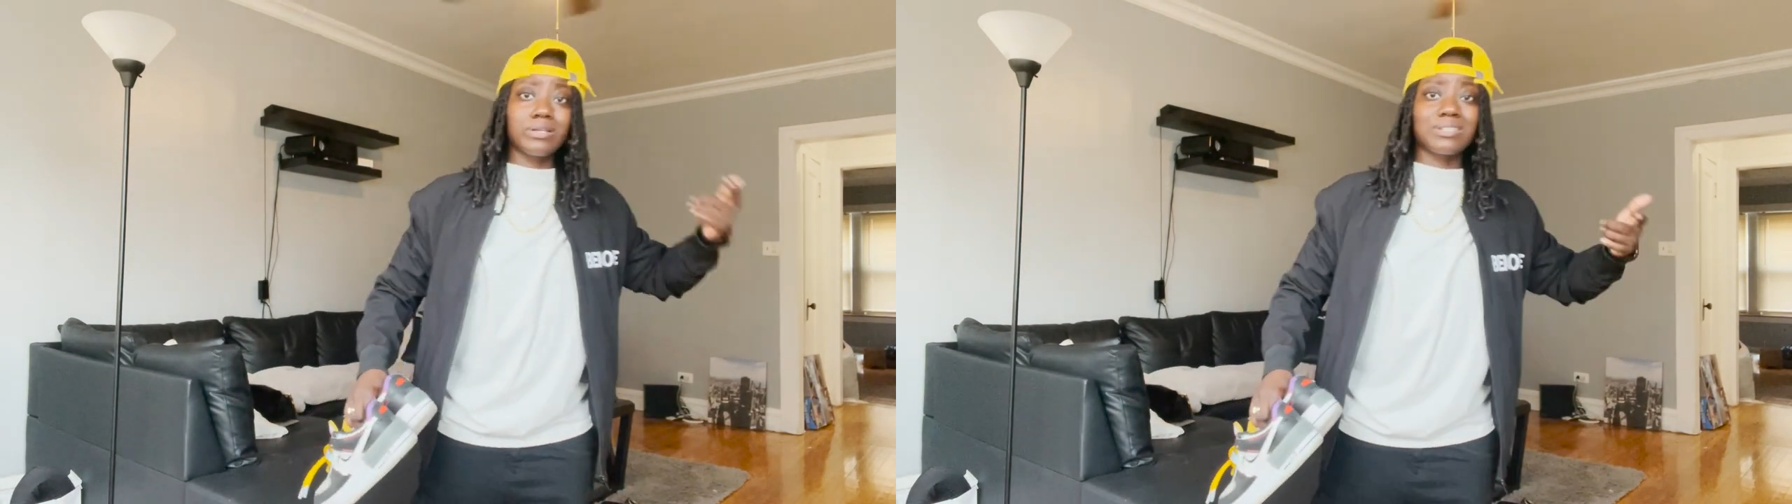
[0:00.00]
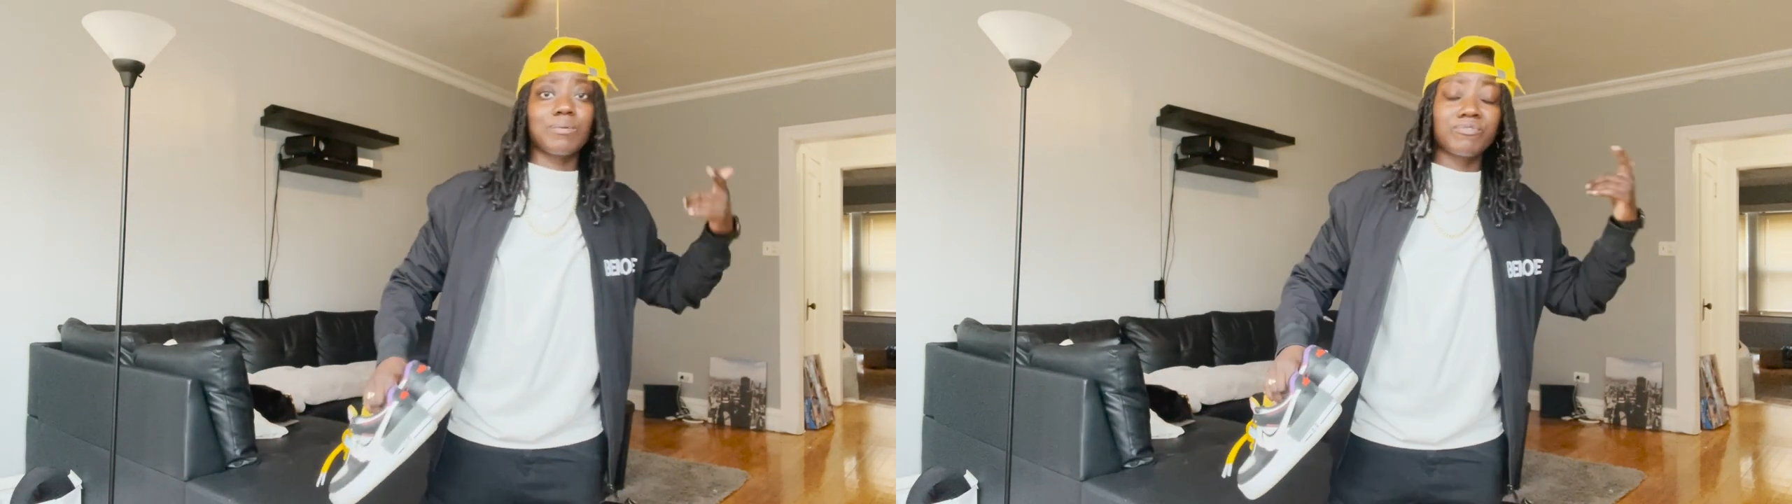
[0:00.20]

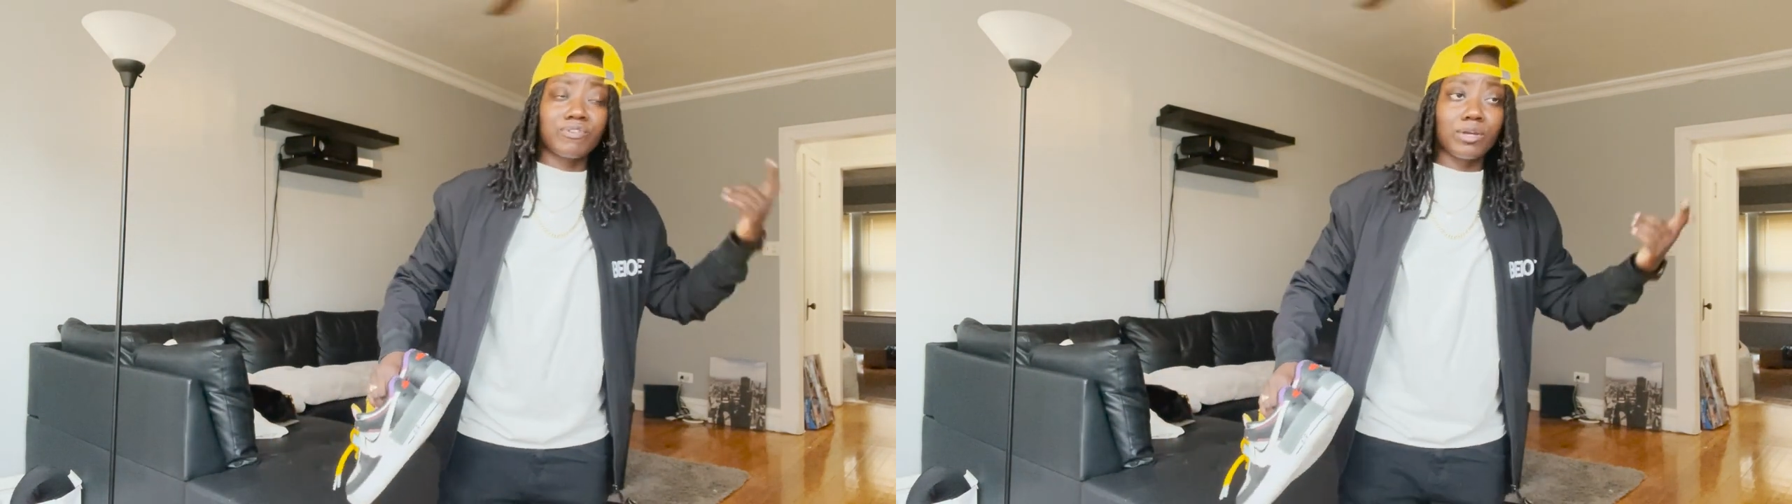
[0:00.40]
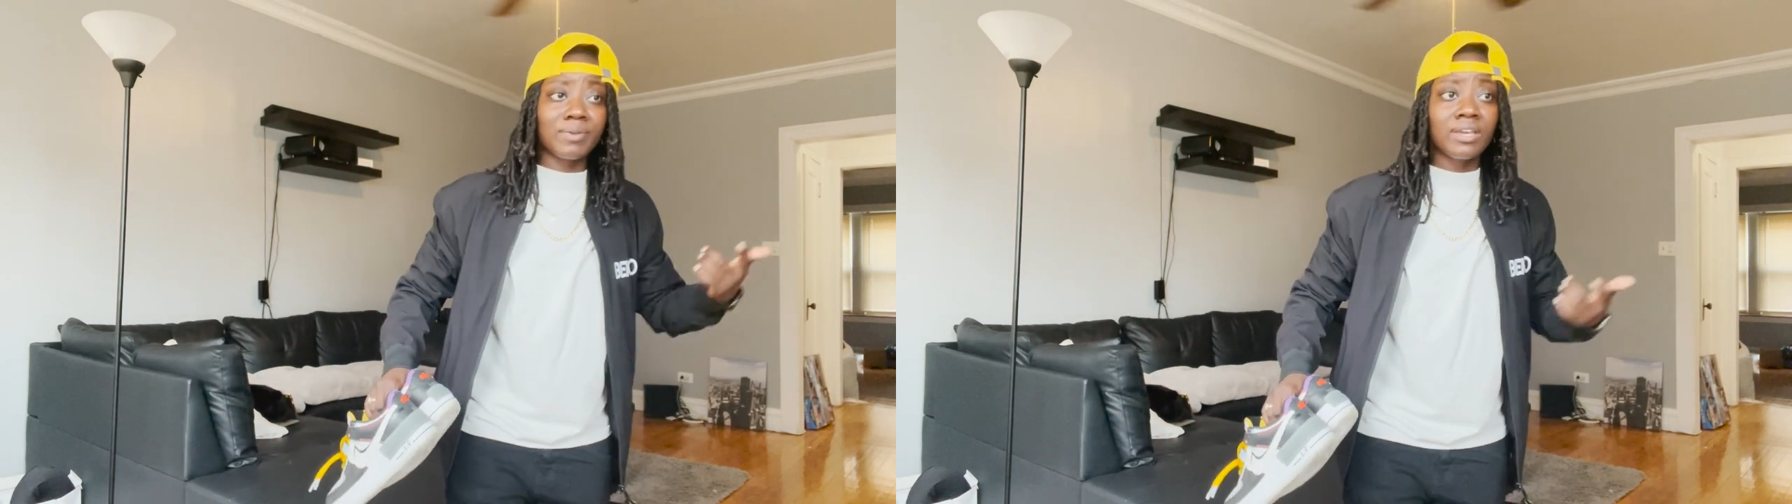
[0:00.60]
as I'm
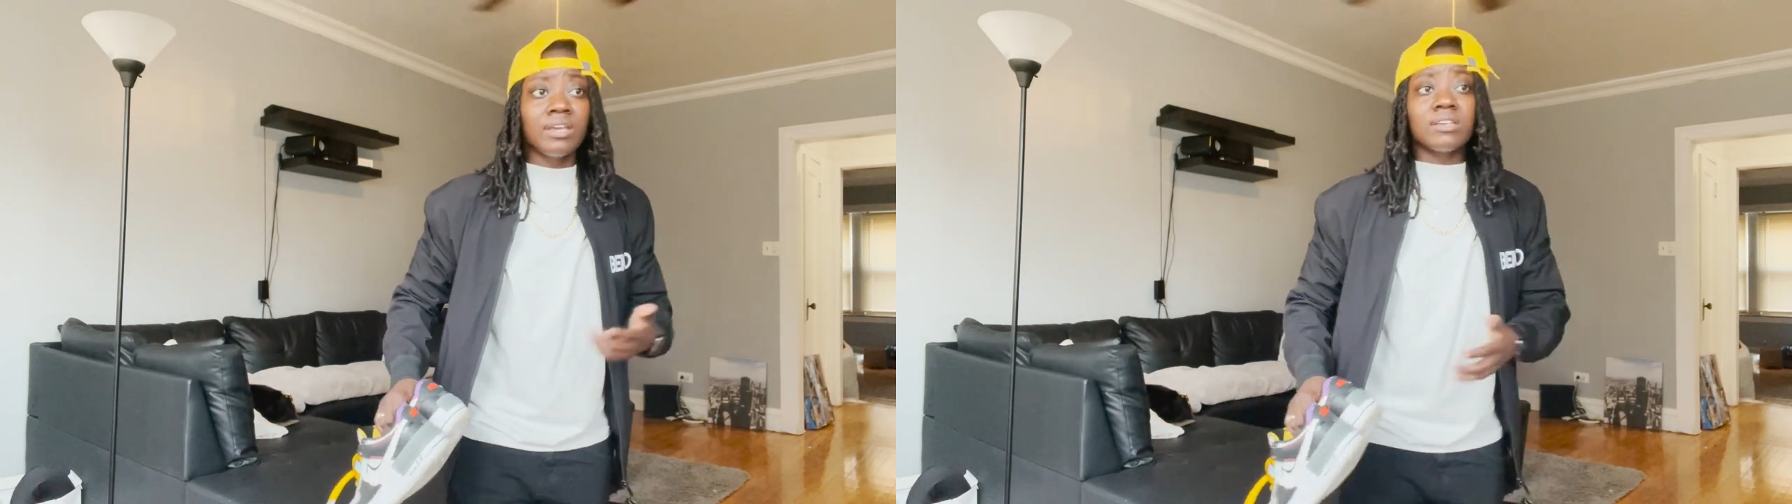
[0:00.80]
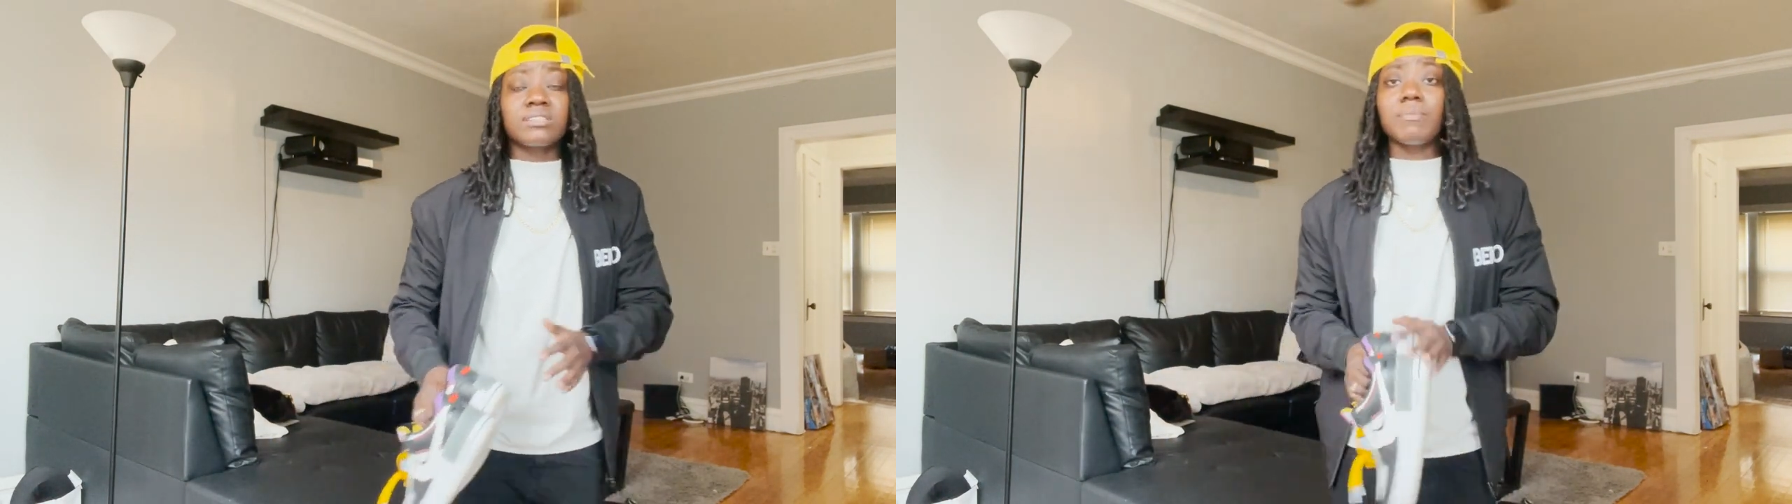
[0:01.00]
filming,
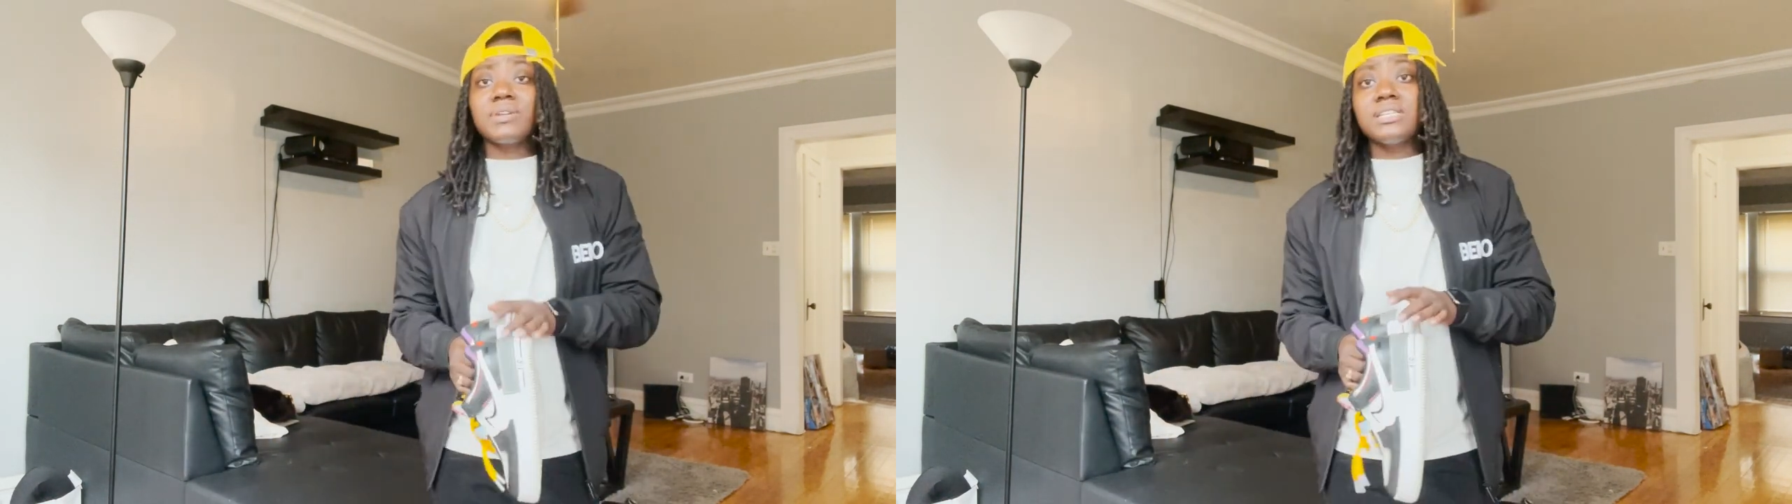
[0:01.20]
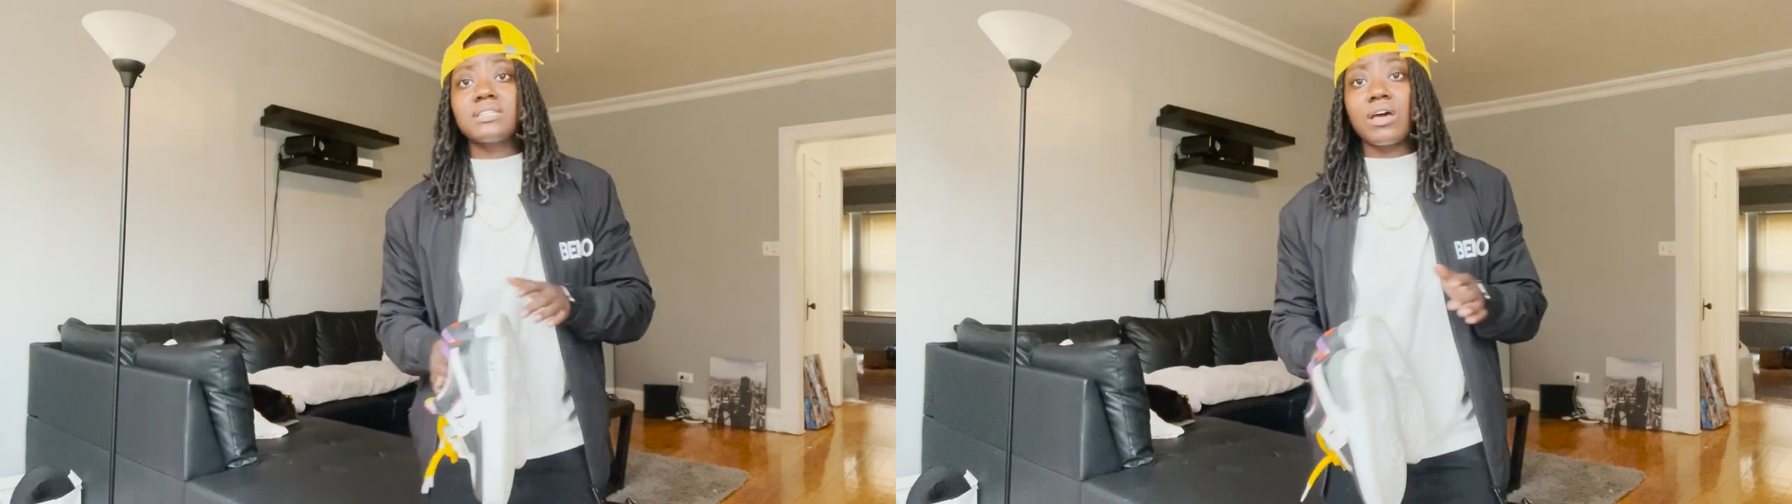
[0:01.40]
some of these